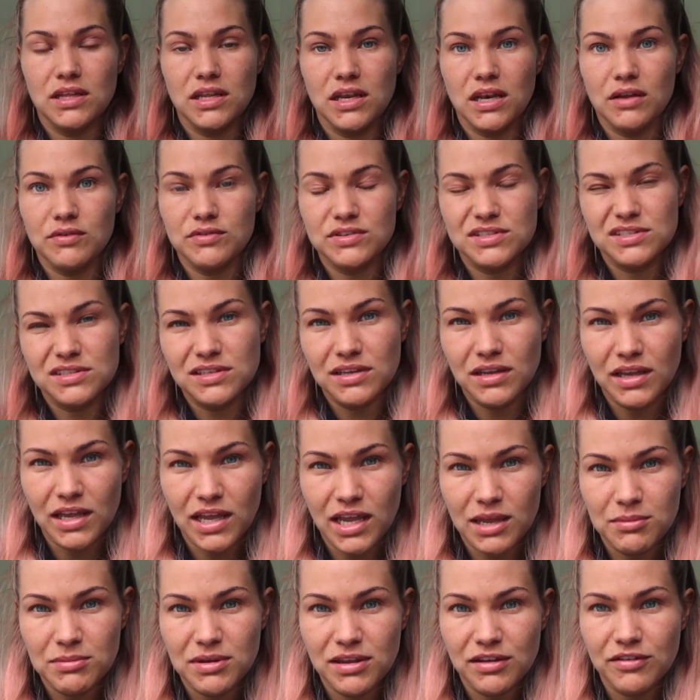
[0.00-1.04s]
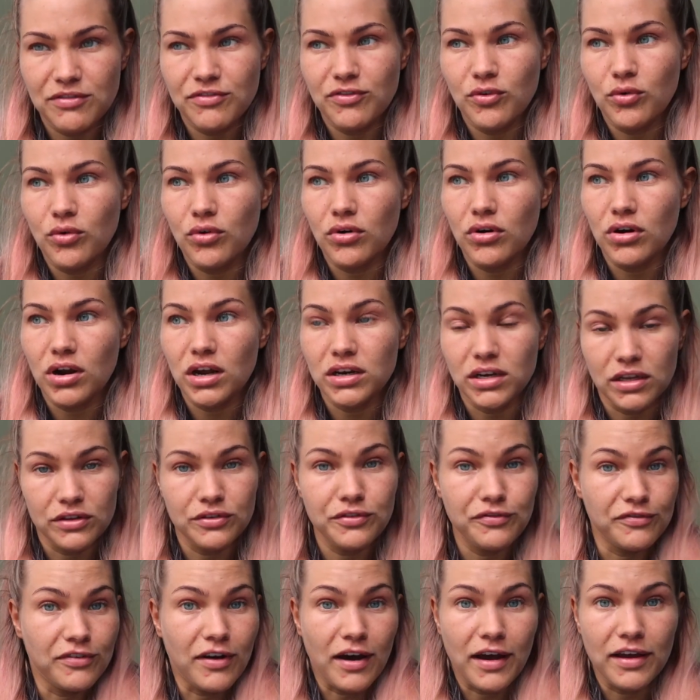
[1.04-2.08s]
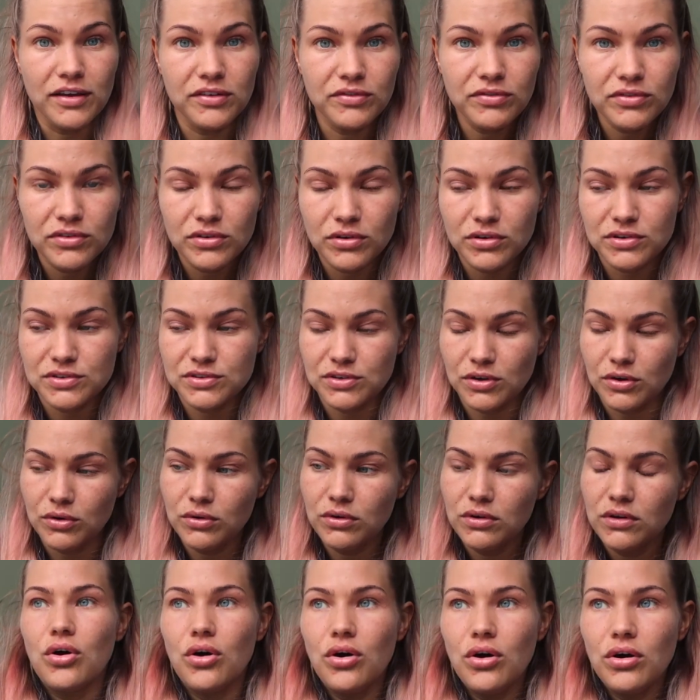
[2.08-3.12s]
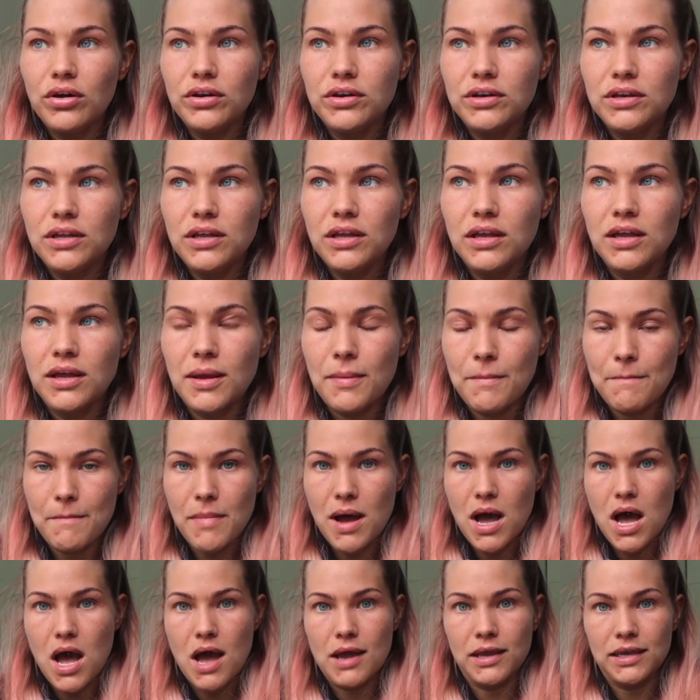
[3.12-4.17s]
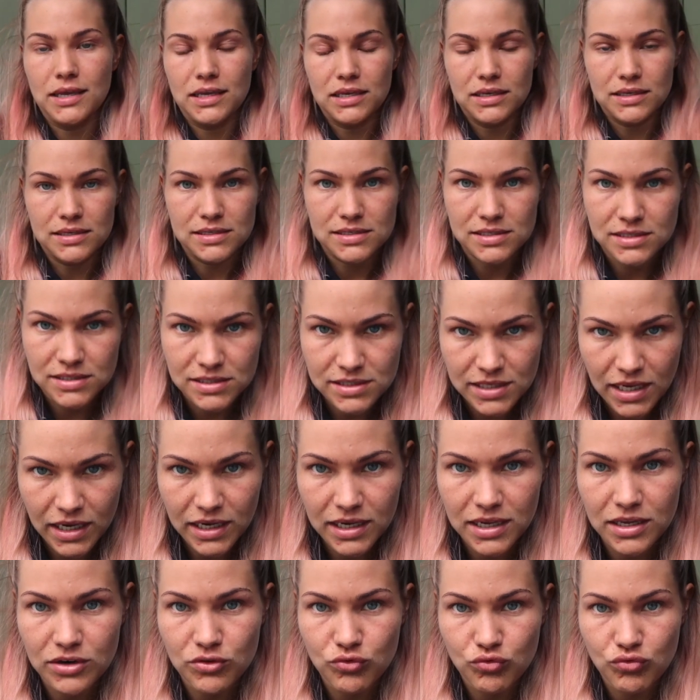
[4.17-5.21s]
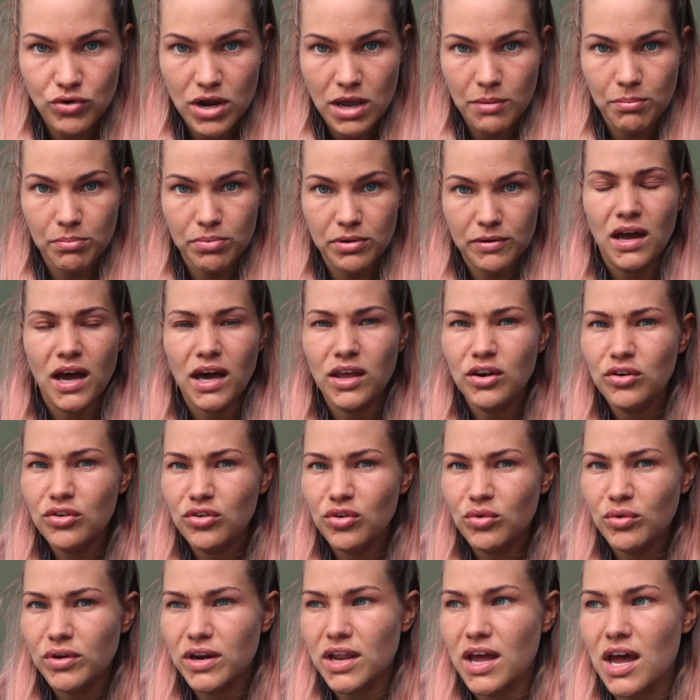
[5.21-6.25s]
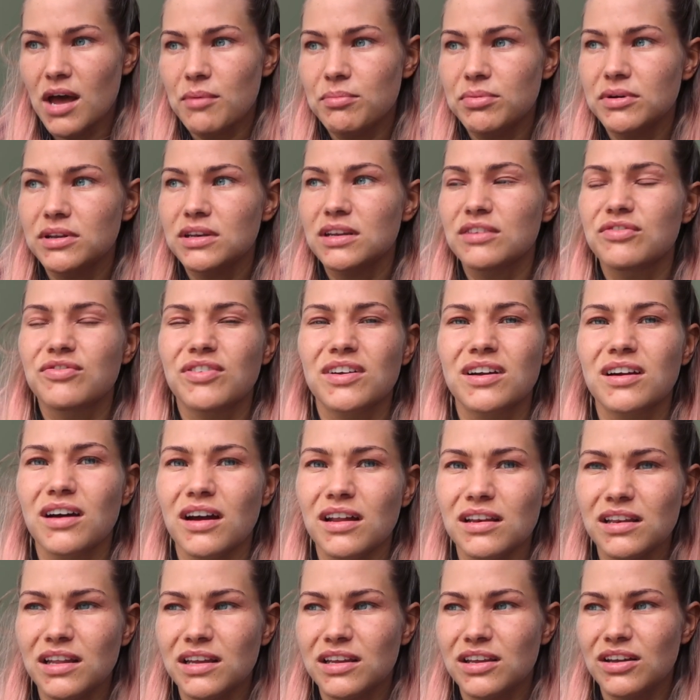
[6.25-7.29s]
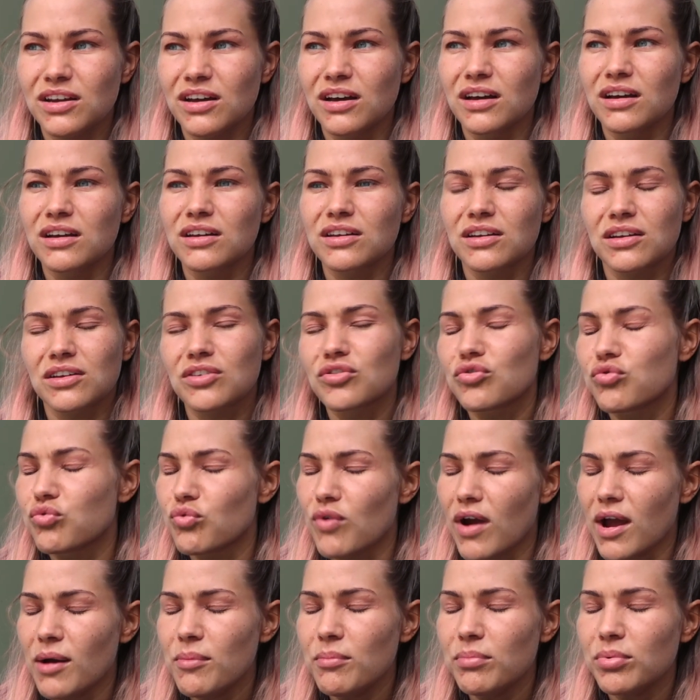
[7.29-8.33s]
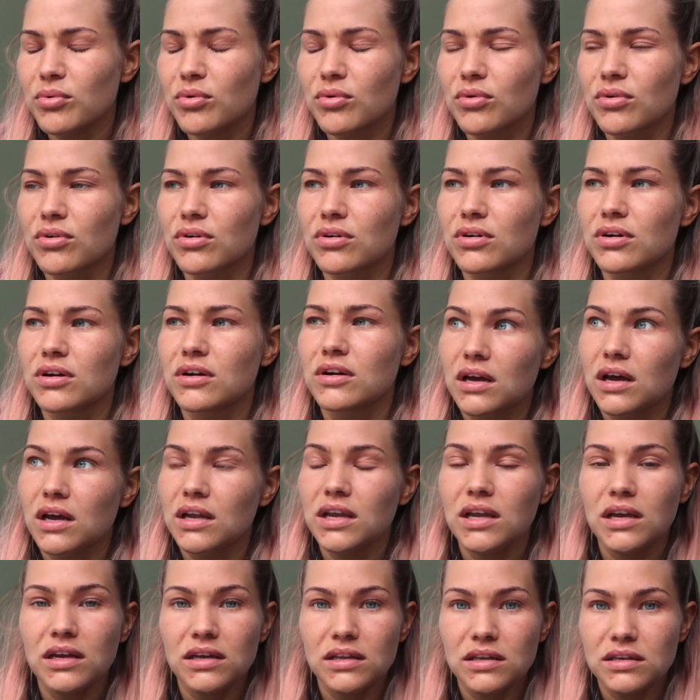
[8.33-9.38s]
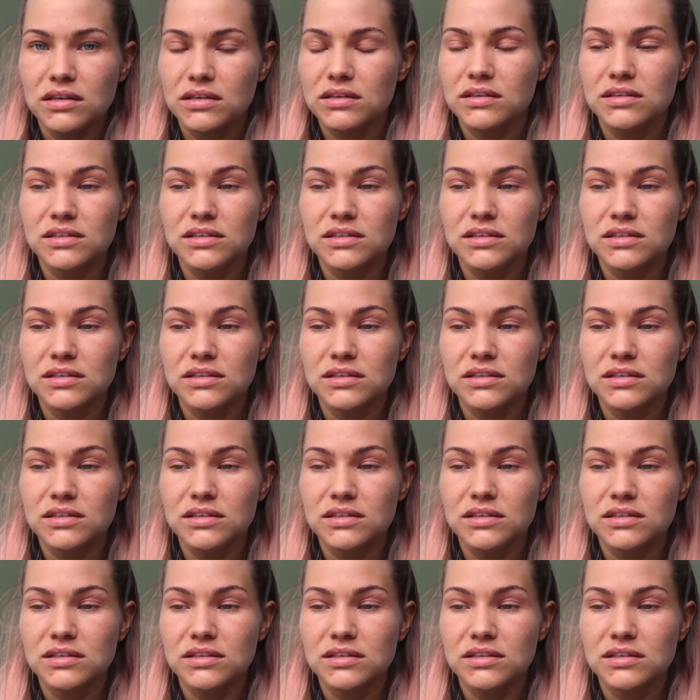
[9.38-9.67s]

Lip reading: and then I was aiming for another 5 or so. On my second rep, I don't know what happened, if I got like a cramp or I got